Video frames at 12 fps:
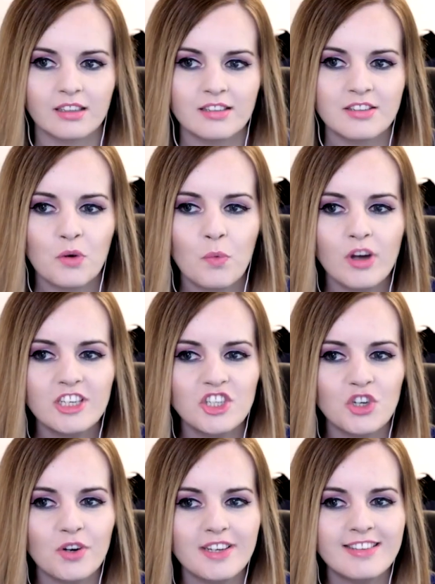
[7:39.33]
So what
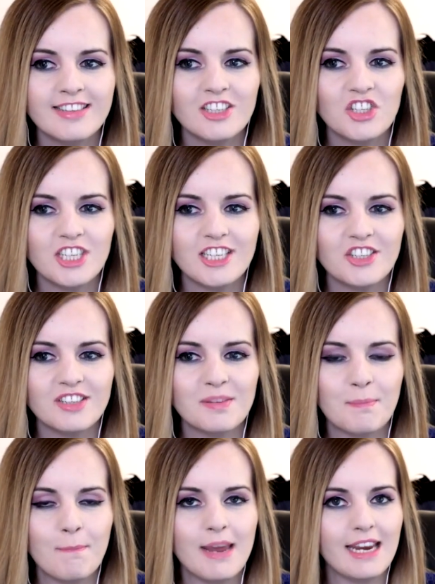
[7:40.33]
choice did she just
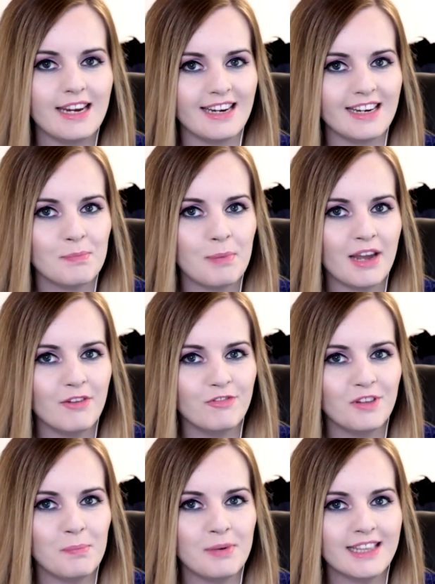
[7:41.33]
make by
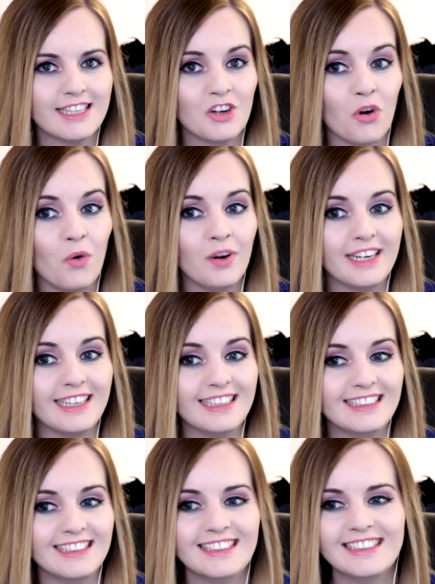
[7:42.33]
flipping the
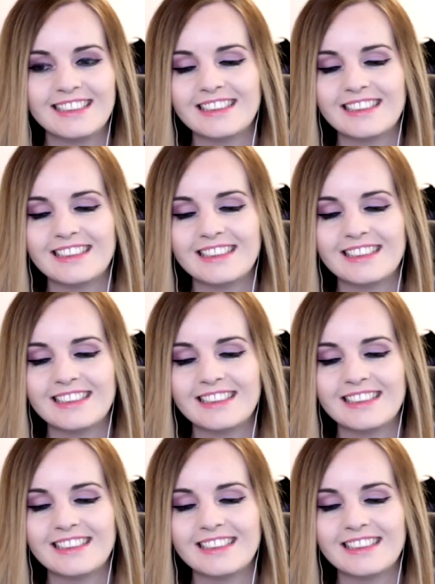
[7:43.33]
coin?